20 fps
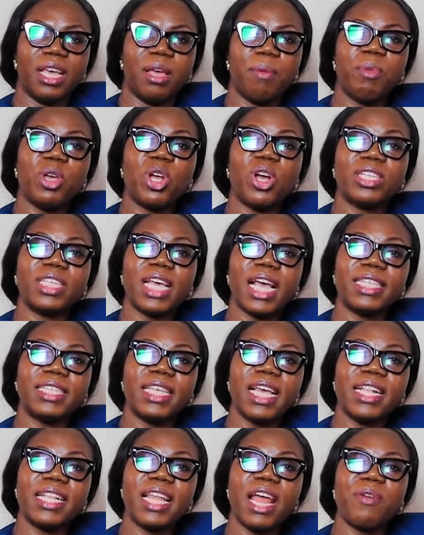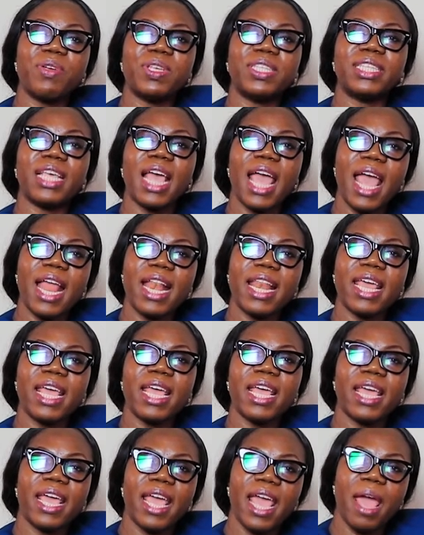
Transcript: because I said there is early